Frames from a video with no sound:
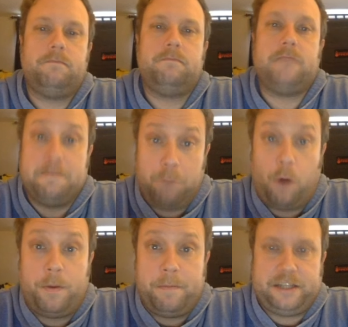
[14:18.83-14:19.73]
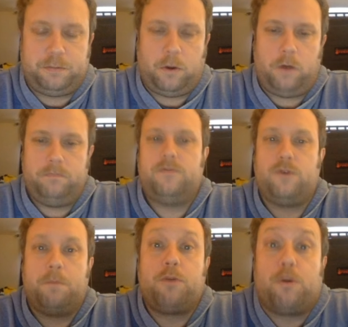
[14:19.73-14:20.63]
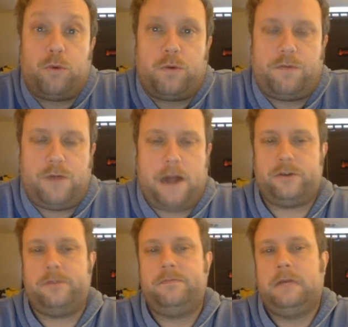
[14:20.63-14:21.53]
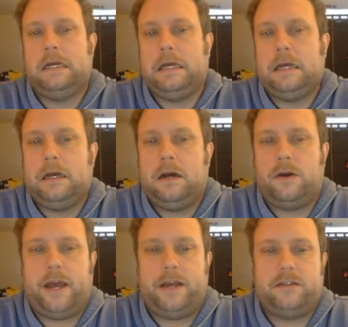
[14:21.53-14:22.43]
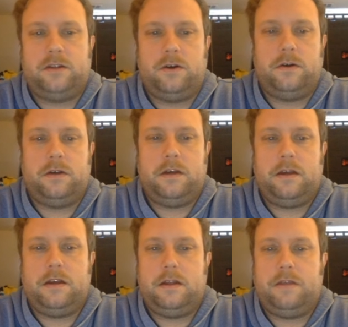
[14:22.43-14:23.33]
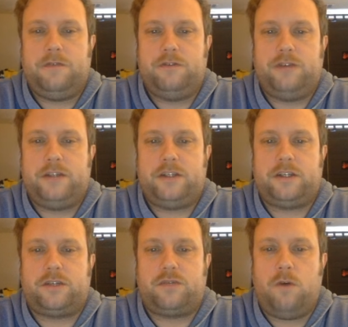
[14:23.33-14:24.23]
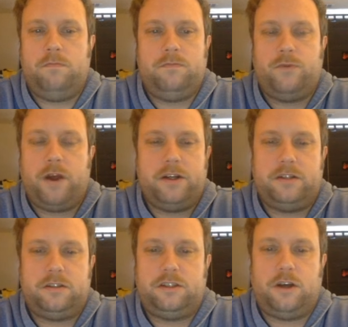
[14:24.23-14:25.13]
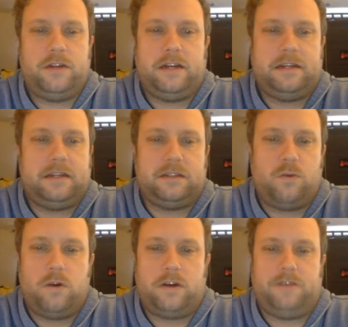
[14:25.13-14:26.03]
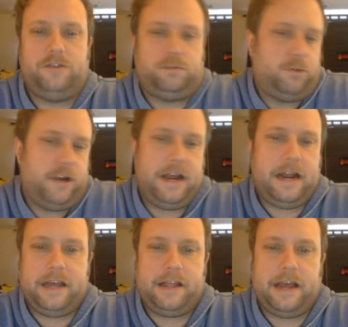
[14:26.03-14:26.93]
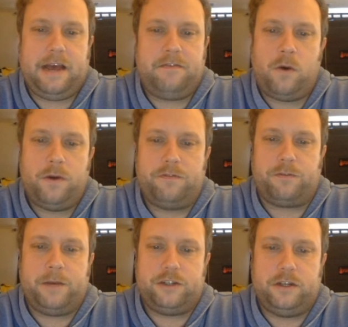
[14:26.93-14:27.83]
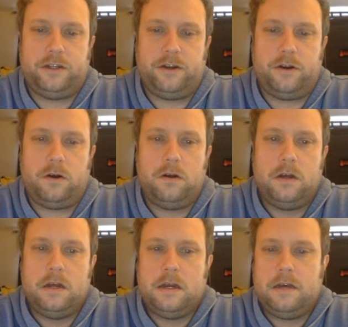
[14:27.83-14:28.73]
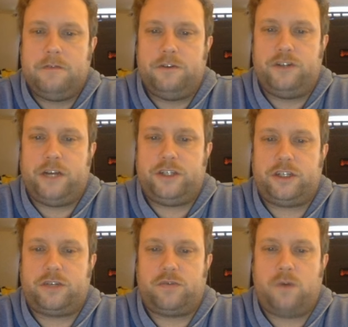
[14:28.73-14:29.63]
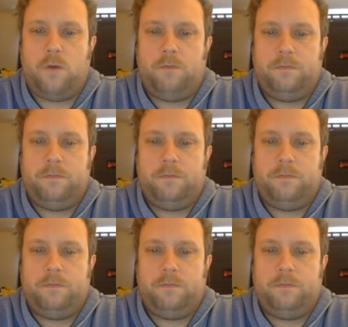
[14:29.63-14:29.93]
in Bowman Baseball for a purple refractor. Okay, so if you change it to Chrome, we already showed that it doesn't work if you just put NA. They have no information in there at all. If you change it to Chrome,